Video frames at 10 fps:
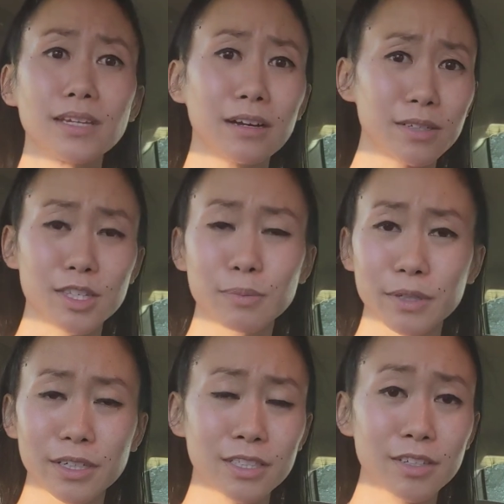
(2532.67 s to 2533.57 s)
I was
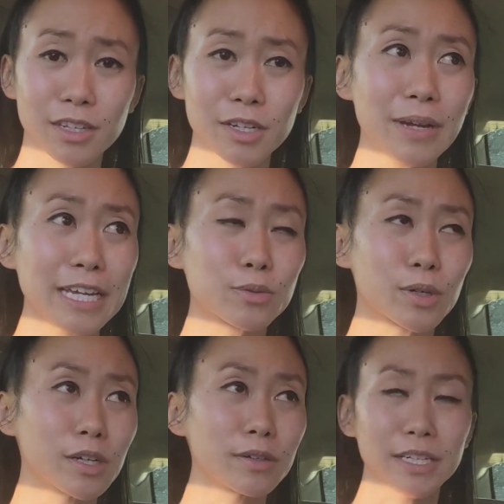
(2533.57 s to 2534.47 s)
super into the new age
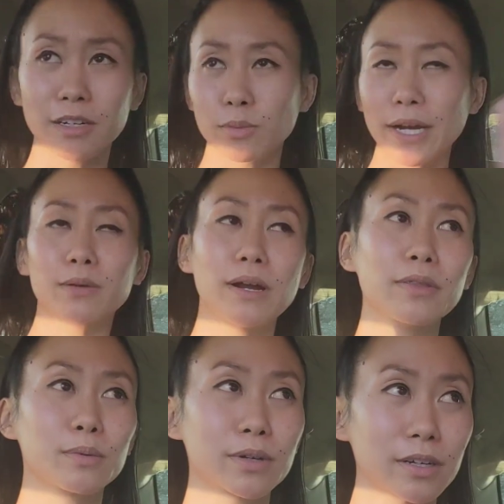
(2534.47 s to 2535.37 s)
world, you know, running
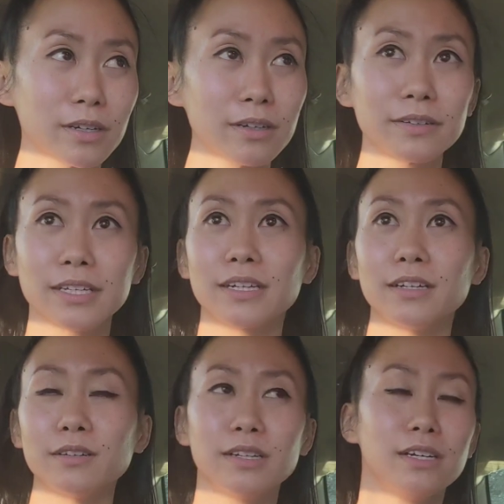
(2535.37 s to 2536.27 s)
around the world, you
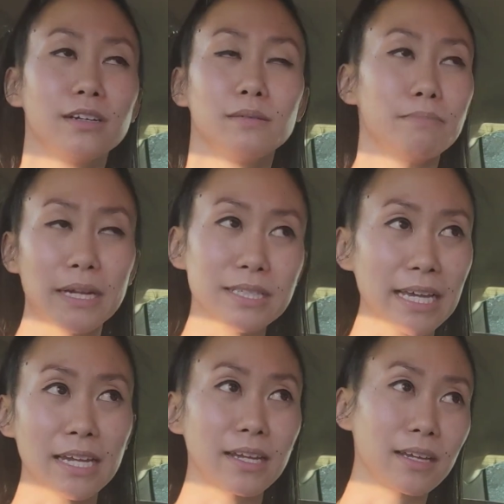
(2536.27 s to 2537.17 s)
know,
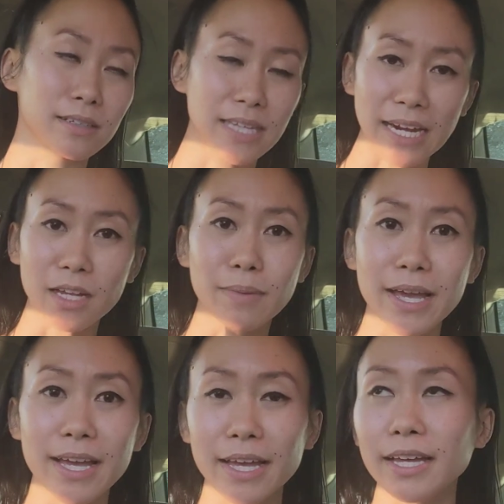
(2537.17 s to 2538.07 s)
meditating, standing on
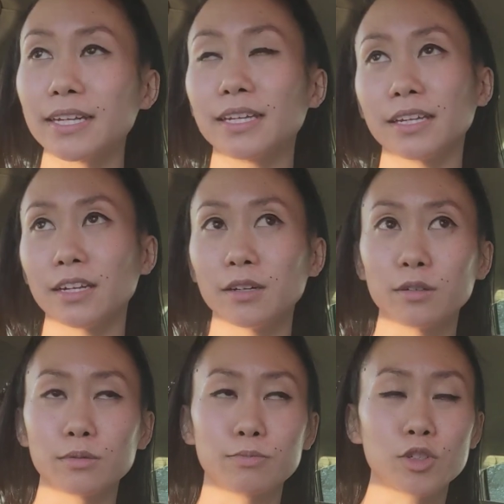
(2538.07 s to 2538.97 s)
my head, you
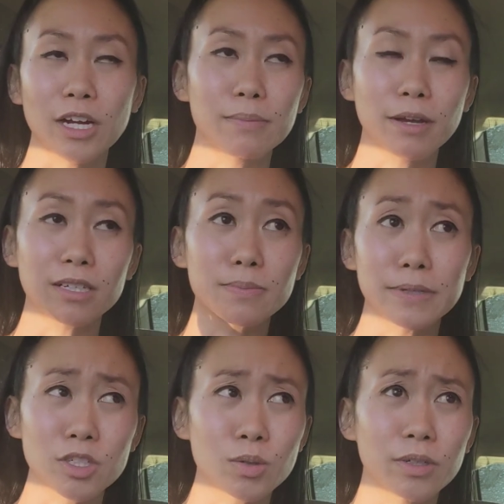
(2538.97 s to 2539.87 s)
know, trying to be all
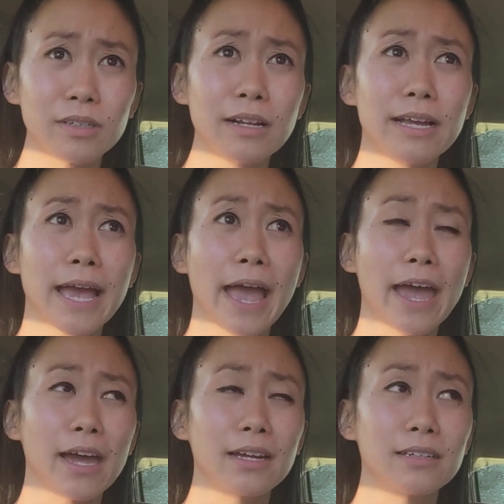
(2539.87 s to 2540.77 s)
spiritual,
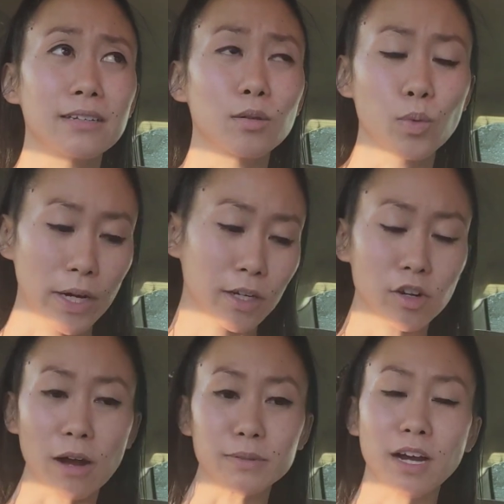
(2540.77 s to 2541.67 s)
and wearing
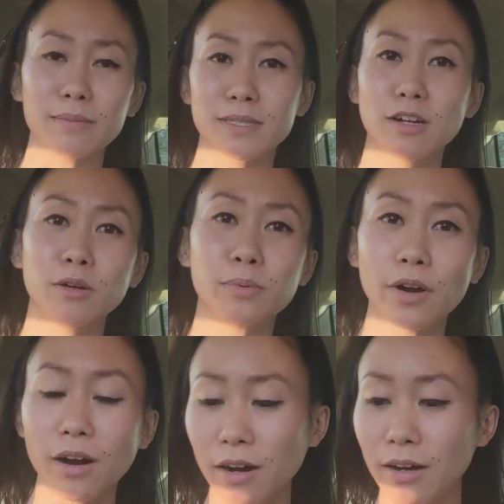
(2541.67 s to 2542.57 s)
crop tops, no
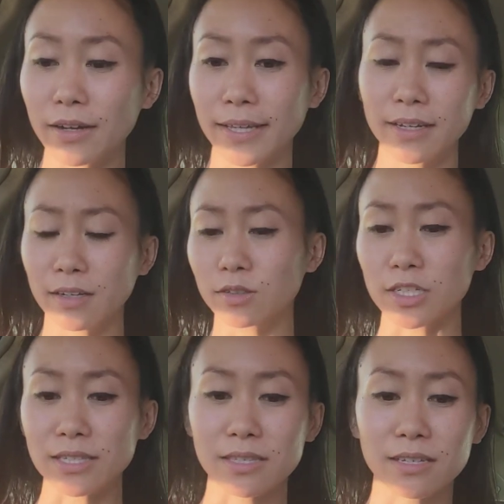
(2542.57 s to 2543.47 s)
bra, you know,
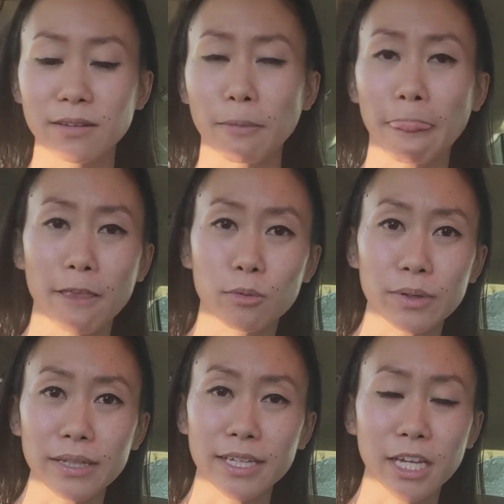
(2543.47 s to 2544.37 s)
just
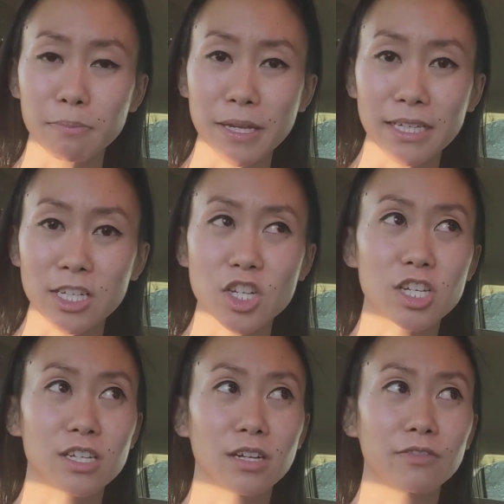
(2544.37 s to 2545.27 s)
really
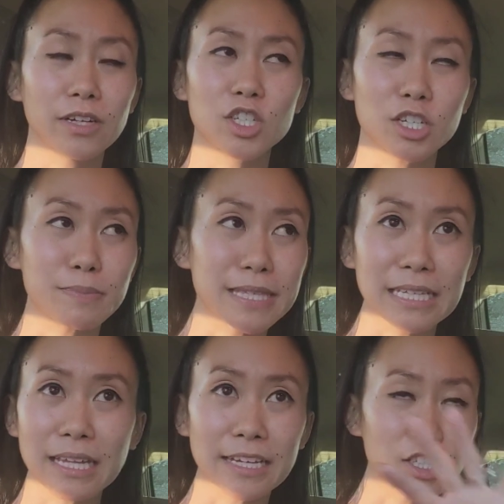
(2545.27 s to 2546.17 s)
hippie-ish, you know, very
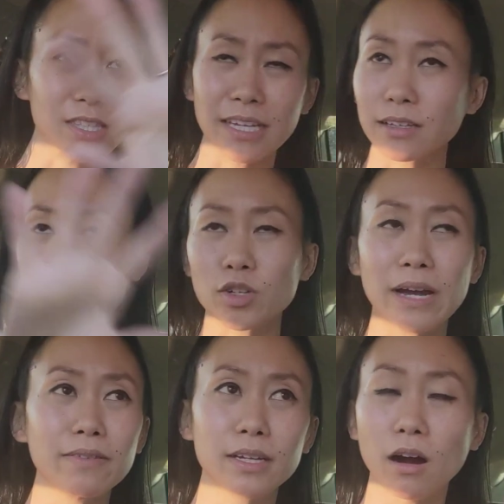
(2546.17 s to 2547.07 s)
gypsy-like, just like
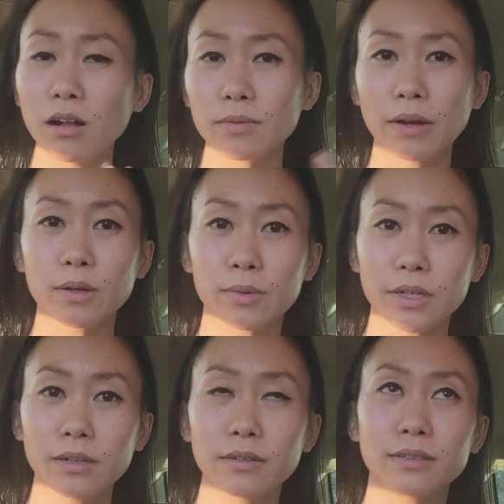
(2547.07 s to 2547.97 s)
traveling all around the
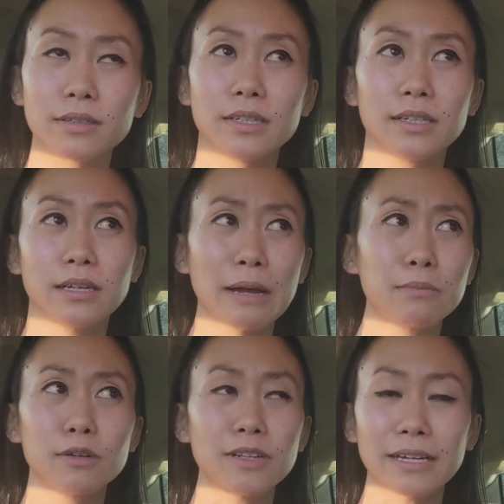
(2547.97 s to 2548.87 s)
world. I
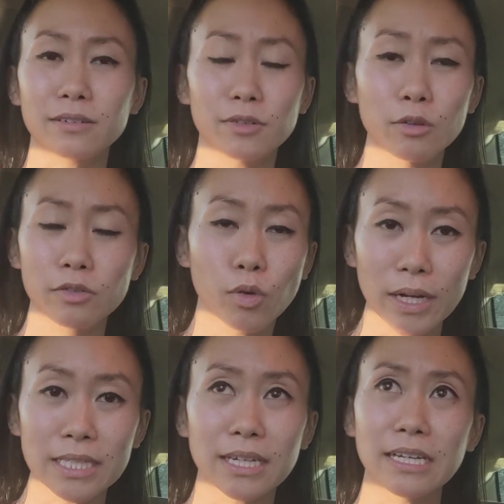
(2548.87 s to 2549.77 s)
moved like over
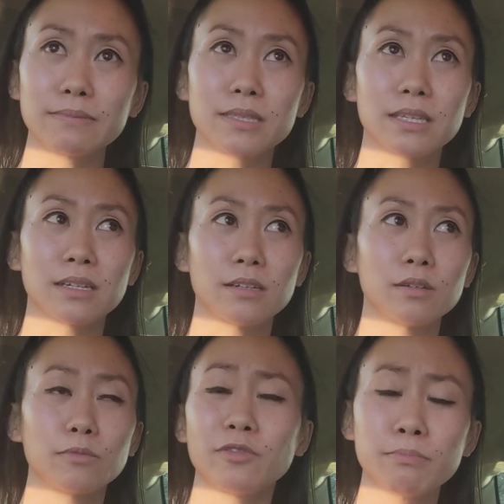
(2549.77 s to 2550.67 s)
40 times, you
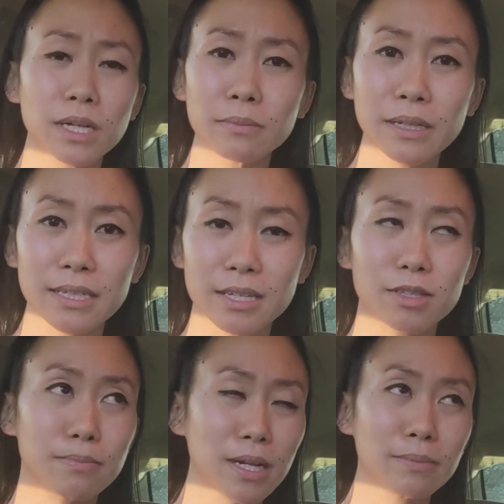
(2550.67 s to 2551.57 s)
know, minimalist. I
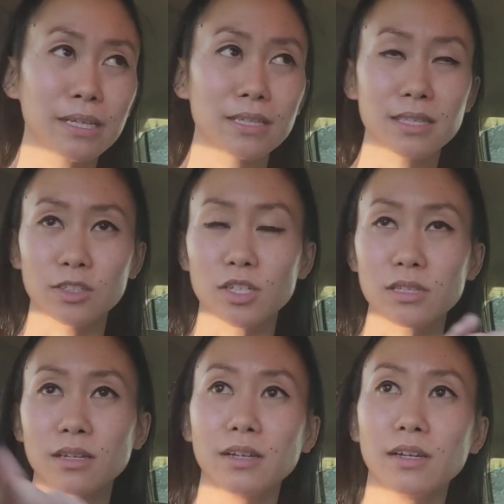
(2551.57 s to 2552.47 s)
was a minimalist, and
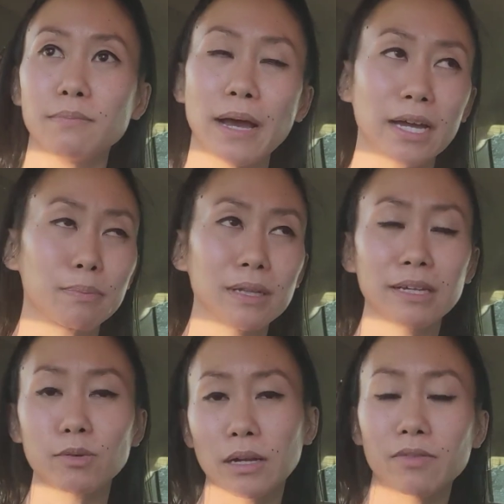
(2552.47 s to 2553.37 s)
just pack up and
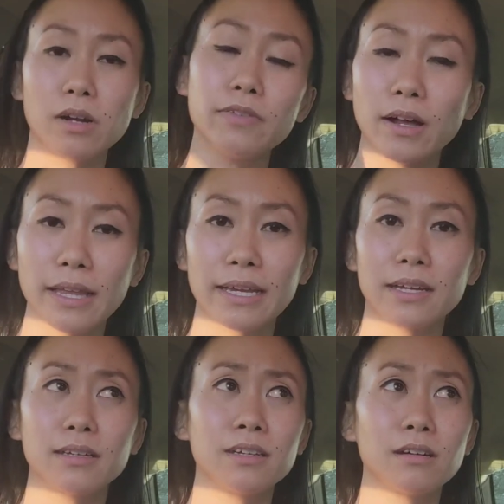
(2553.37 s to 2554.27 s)
leave whenever I felt like
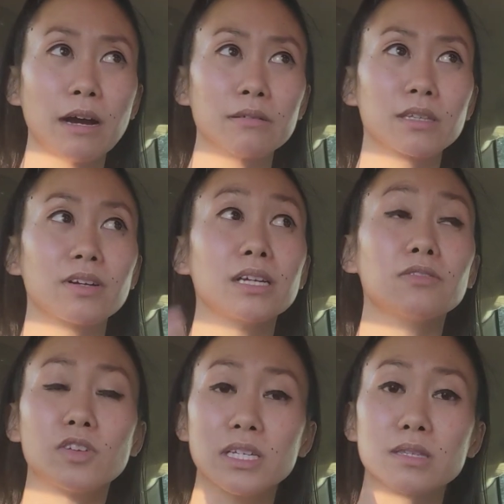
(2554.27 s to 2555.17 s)
it. You know, I was a very
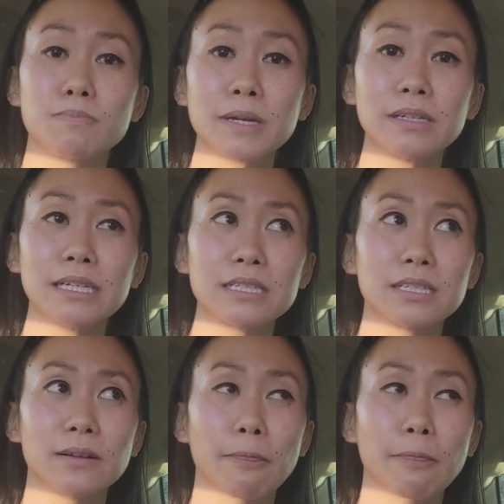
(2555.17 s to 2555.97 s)
free spirit.